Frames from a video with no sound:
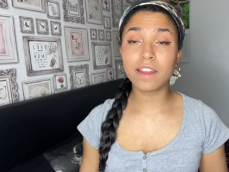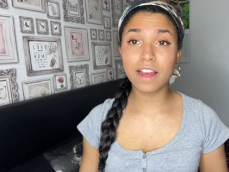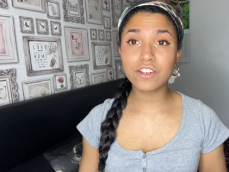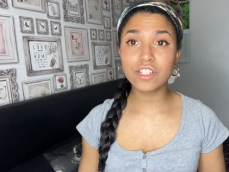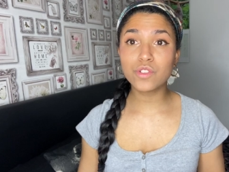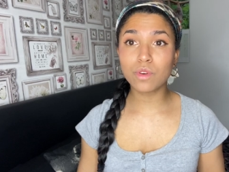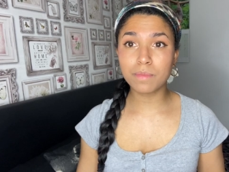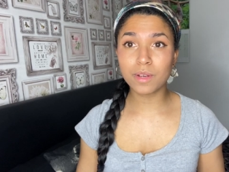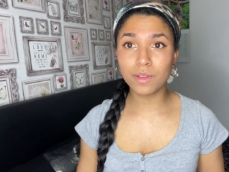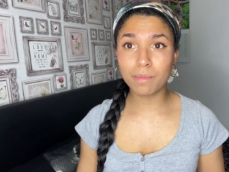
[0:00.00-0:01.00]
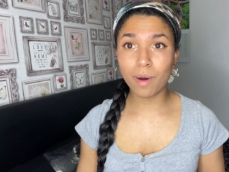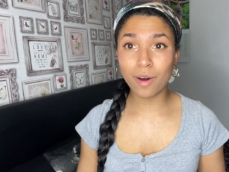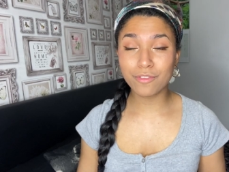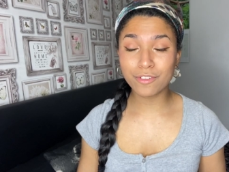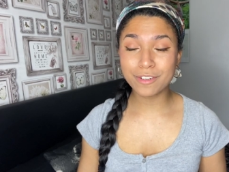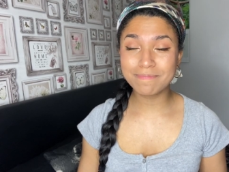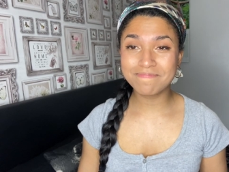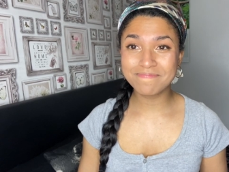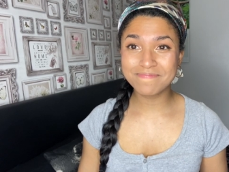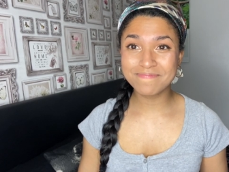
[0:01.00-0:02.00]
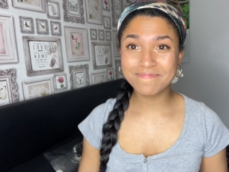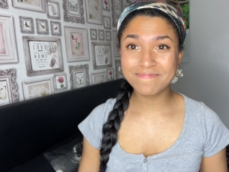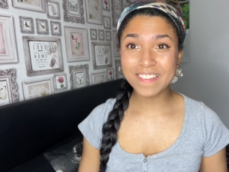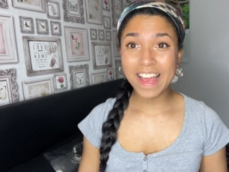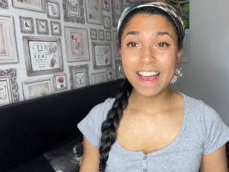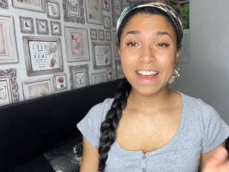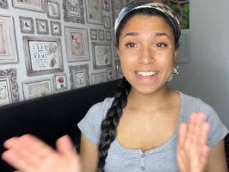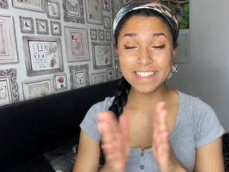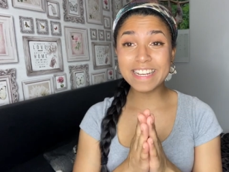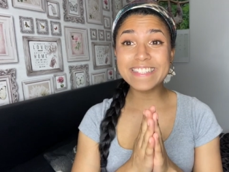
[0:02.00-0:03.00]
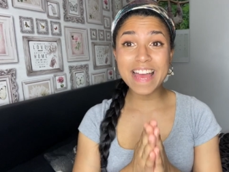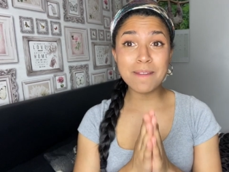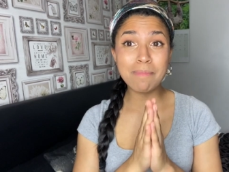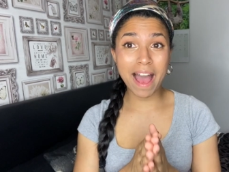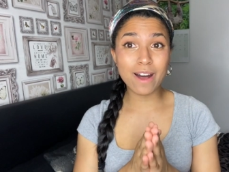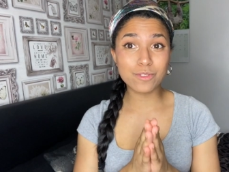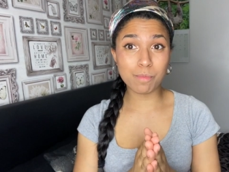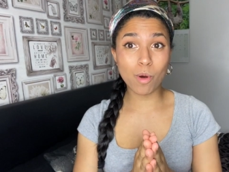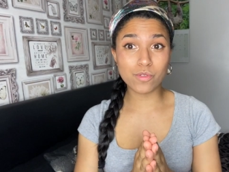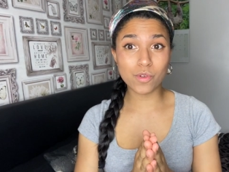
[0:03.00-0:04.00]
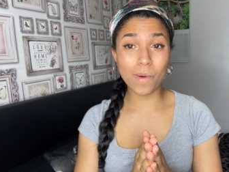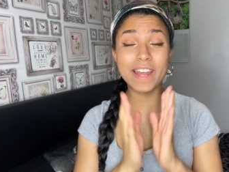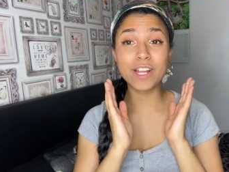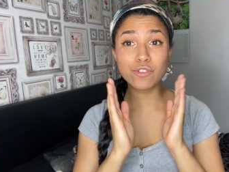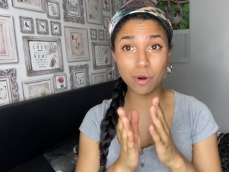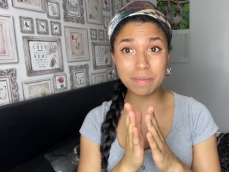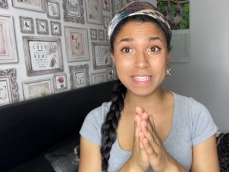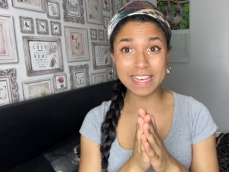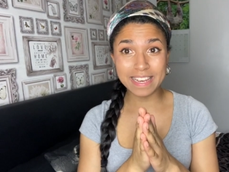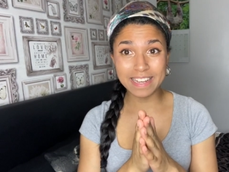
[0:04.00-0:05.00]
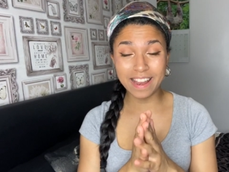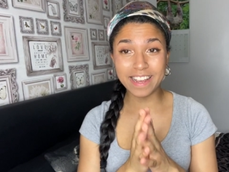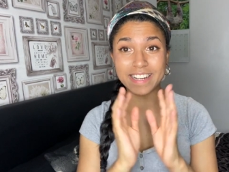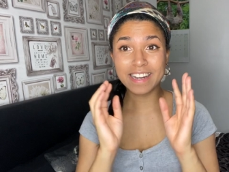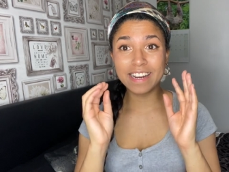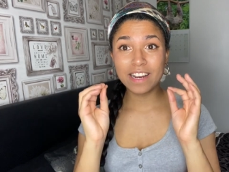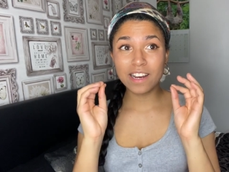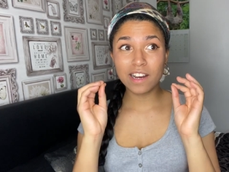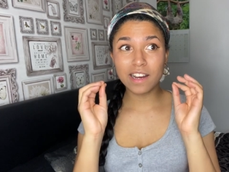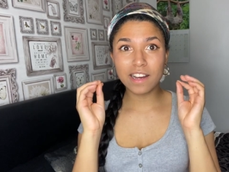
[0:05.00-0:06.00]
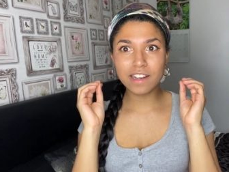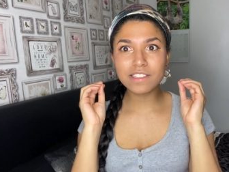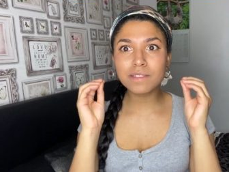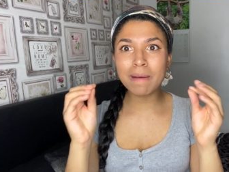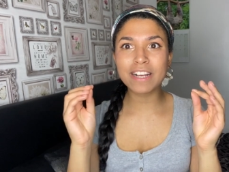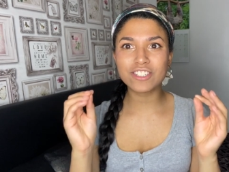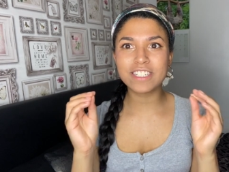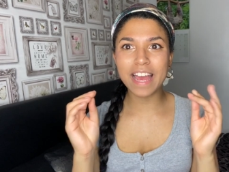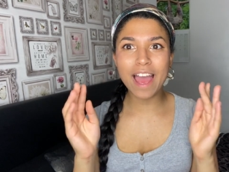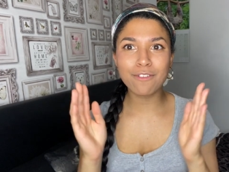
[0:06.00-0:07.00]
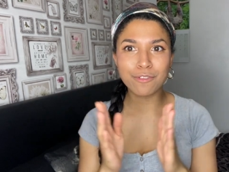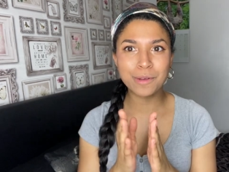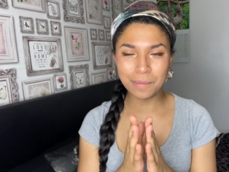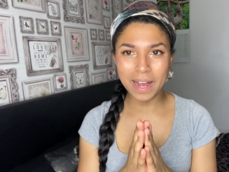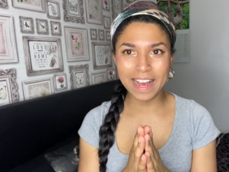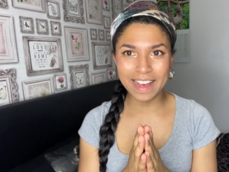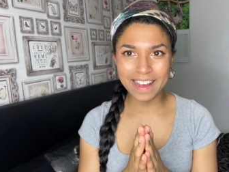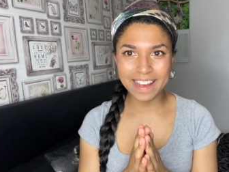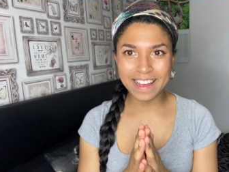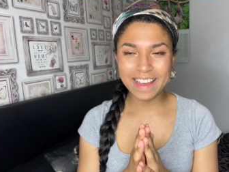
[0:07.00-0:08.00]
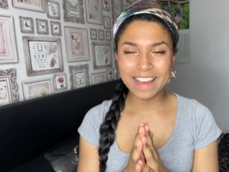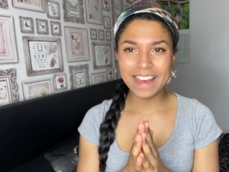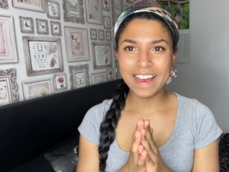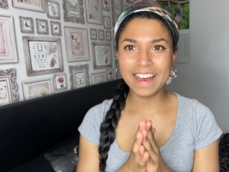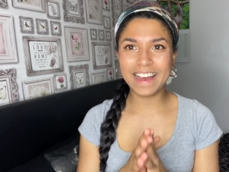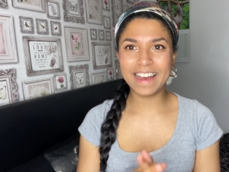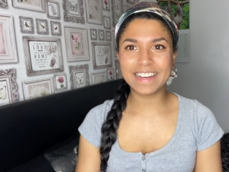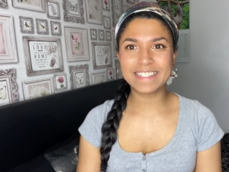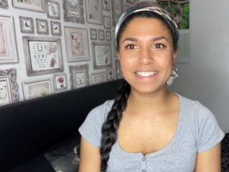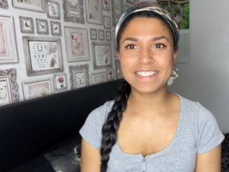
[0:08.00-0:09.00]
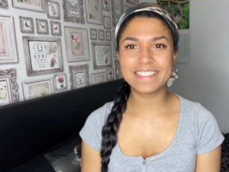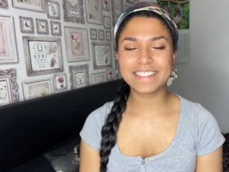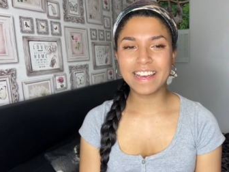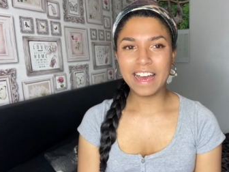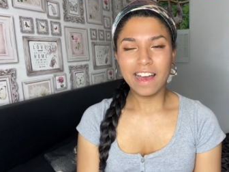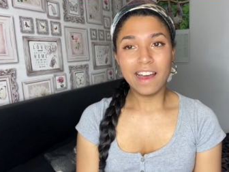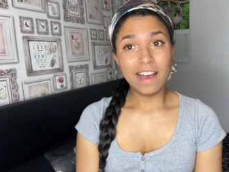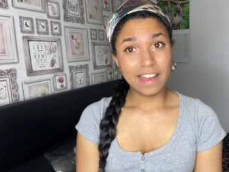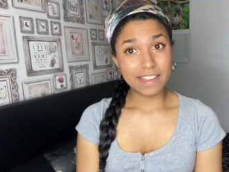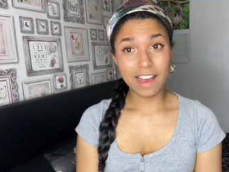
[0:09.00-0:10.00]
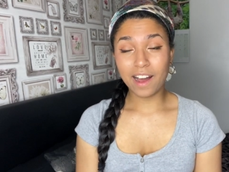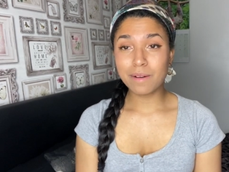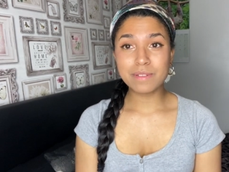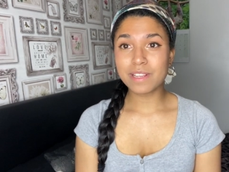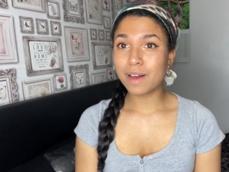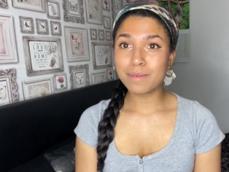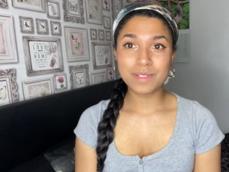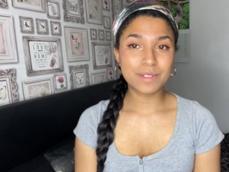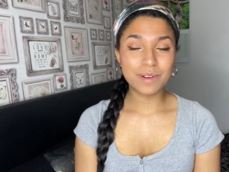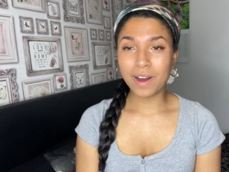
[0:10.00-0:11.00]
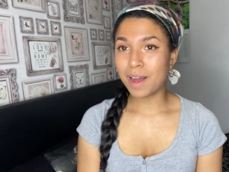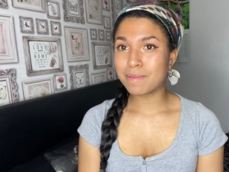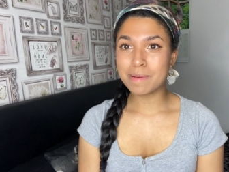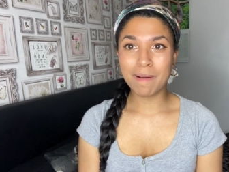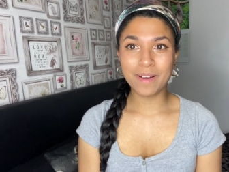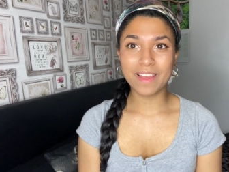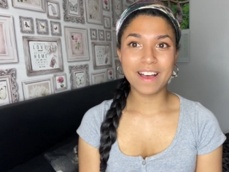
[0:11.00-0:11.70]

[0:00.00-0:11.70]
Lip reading: and I actually dropped it on the bathroom. It's like £10 a bottle, and I dropped it, like, smashed it everywhere. And yeah, I was not happy about